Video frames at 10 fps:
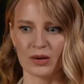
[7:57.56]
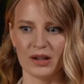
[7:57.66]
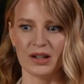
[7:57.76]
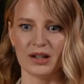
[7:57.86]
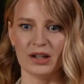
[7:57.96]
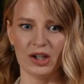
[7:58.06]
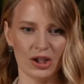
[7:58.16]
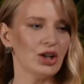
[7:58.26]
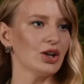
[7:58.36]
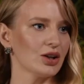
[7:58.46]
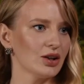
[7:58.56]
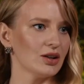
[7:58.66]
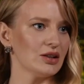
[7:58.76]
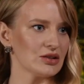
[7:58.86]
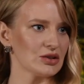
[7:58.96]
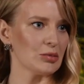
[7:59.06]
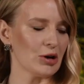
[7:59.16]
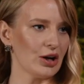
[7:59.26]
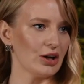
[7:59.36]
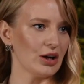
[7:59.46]
only here in
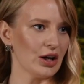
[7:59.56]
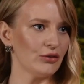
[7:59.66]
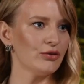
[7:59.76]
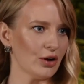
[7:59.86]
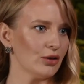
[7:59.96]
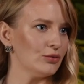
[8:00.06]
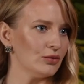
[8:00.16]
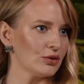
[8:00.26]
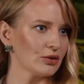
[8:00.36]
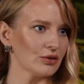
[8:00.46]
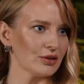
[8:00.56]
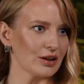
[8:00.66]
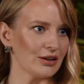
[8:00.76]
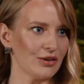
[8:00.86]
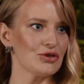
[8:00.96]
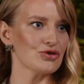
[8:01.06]
Dubai I found like